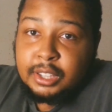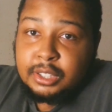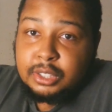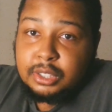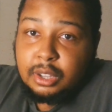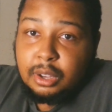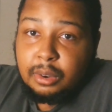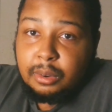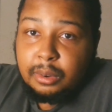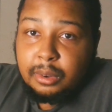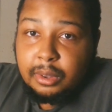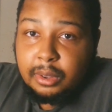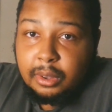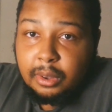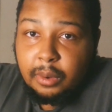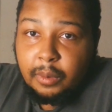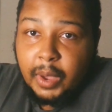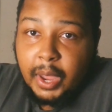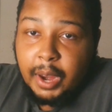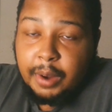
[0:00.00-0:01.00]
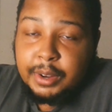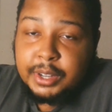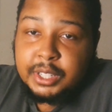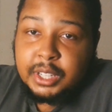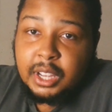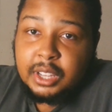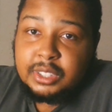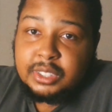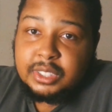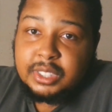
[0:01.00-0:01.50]
so Harry
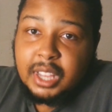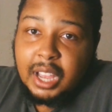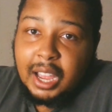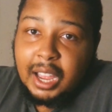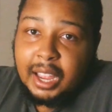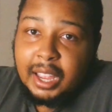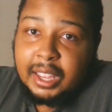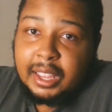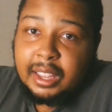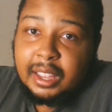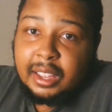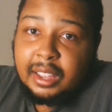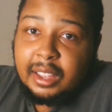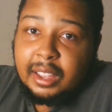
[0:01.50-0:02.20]
does die